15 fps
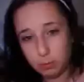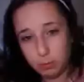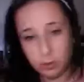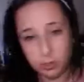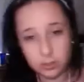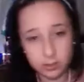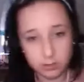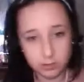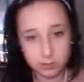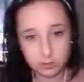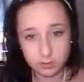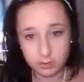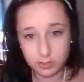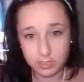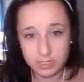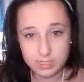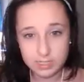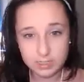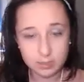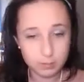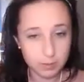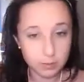you have smaller
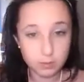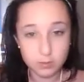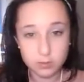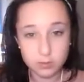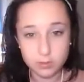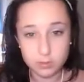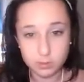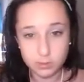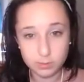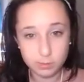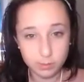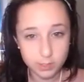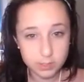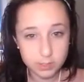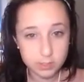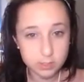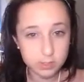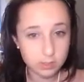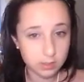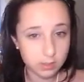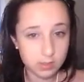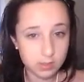lids, you might want to use a smaller
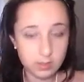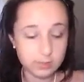brush.